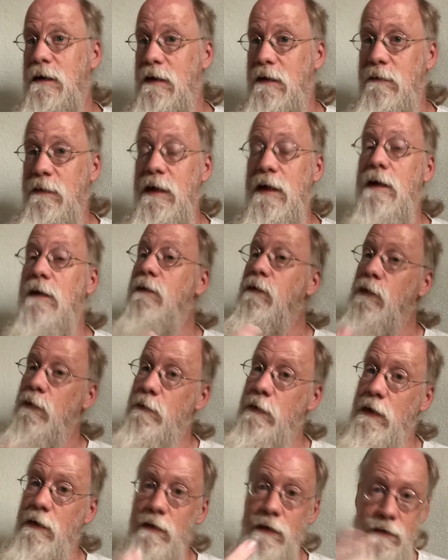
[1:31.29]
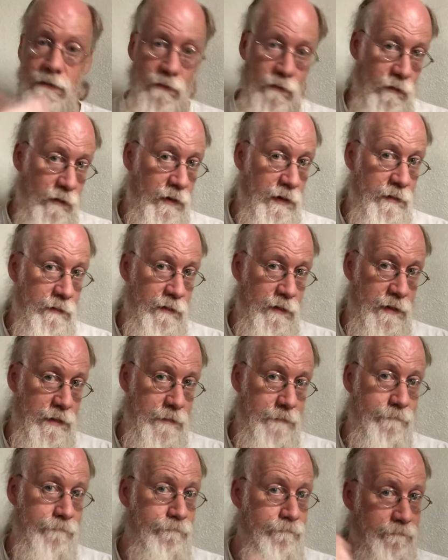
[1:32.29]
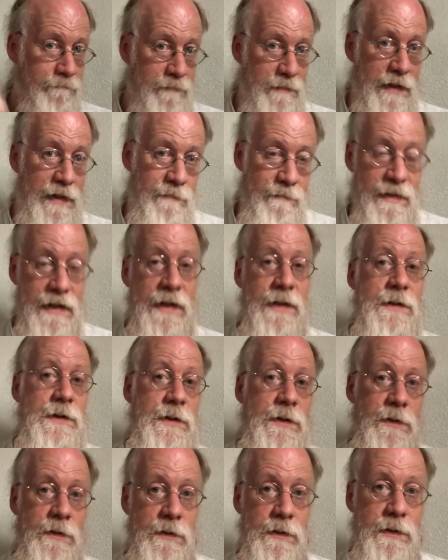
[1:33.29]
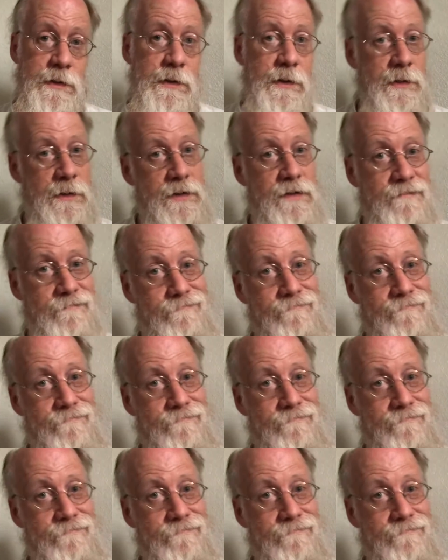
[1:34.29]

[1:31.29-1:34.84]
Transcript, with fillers: It'd be a numeric 101, a match to his jersey.